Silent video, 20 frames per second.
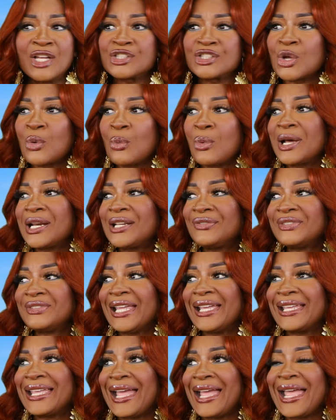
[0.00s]
So what if
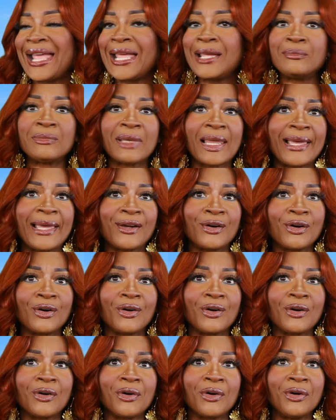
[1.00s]
they came like
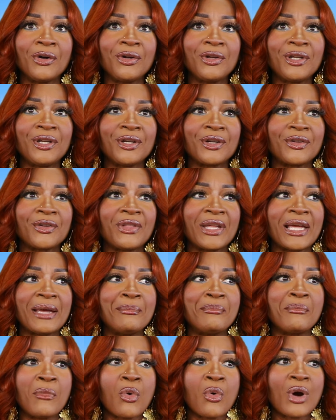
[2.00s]
earlier
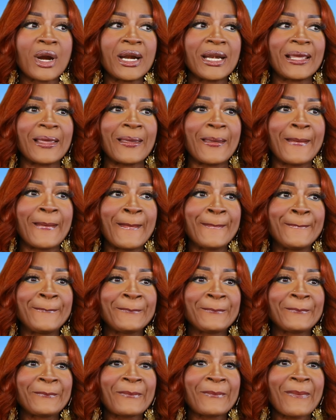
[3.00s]
that morning
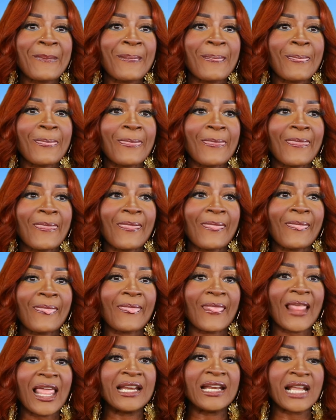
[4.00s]

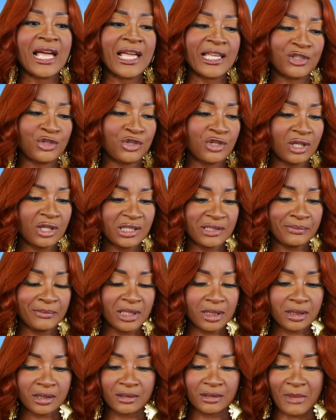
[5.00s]
and I had just
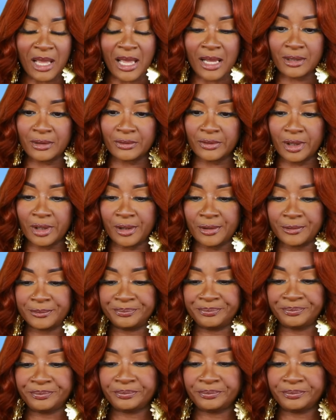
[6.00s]
missed them? I don't know.